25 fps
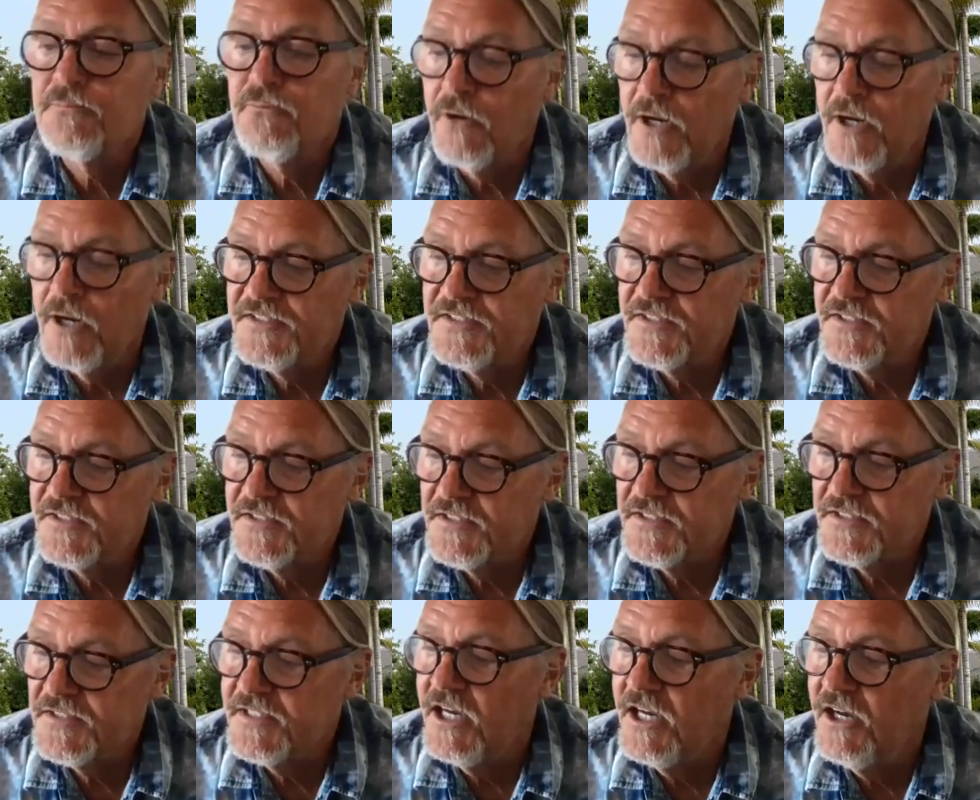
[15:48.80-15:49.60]

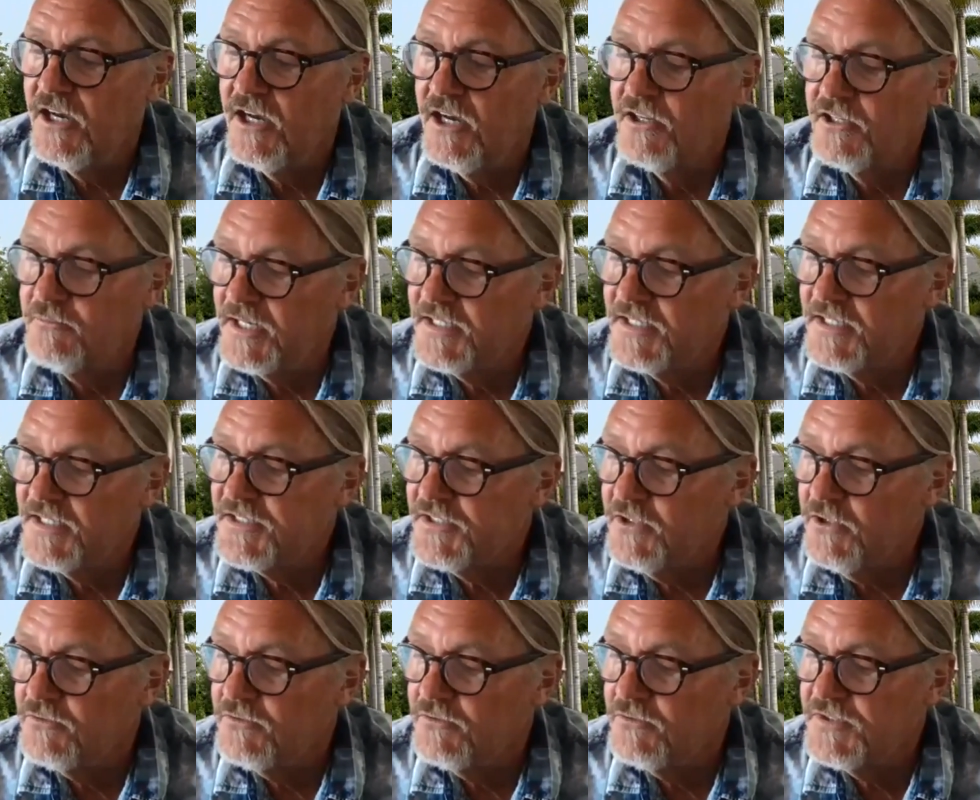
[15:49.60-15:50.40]
prices down in
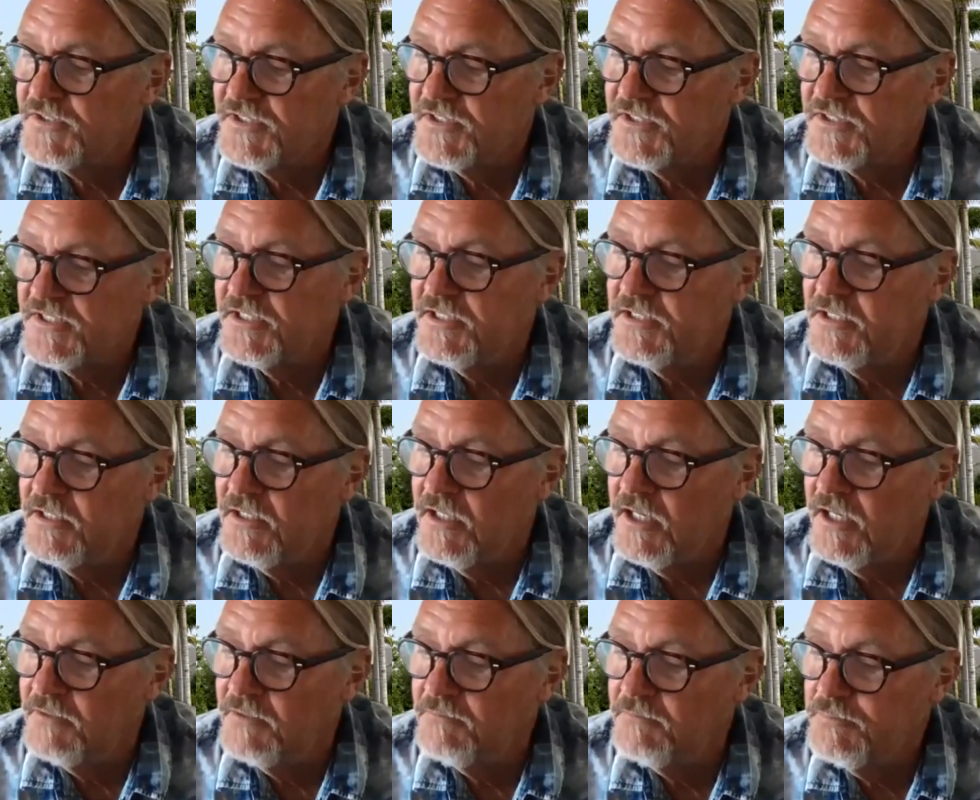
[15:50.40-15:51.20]
Mexico City
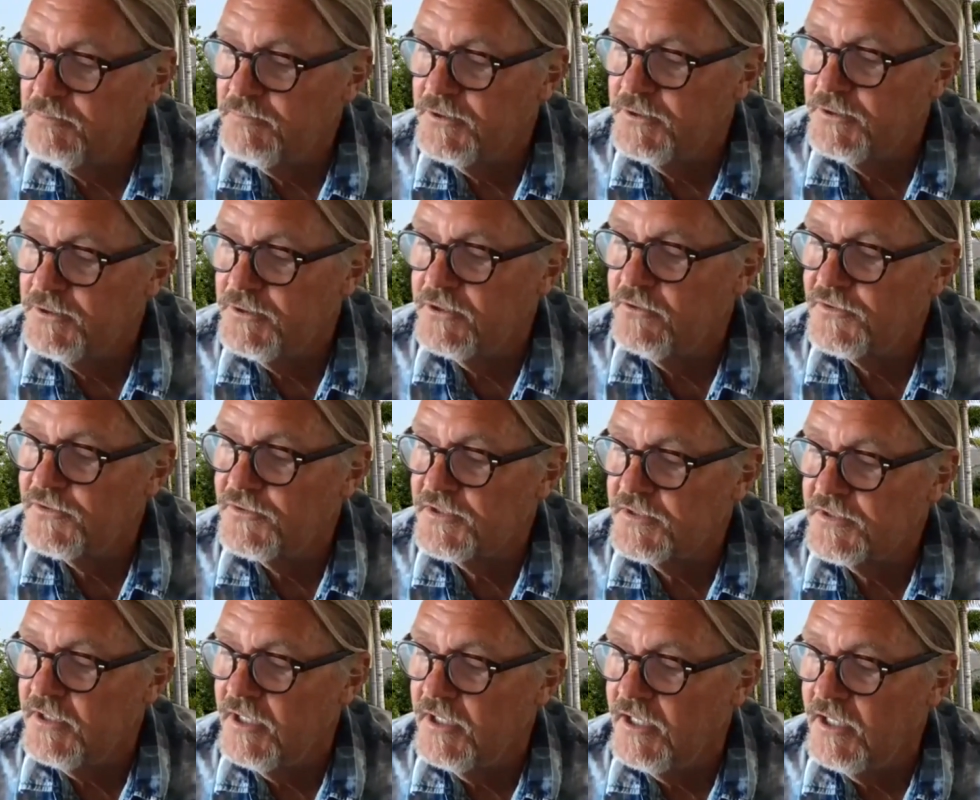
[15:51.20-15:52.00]
on pinos,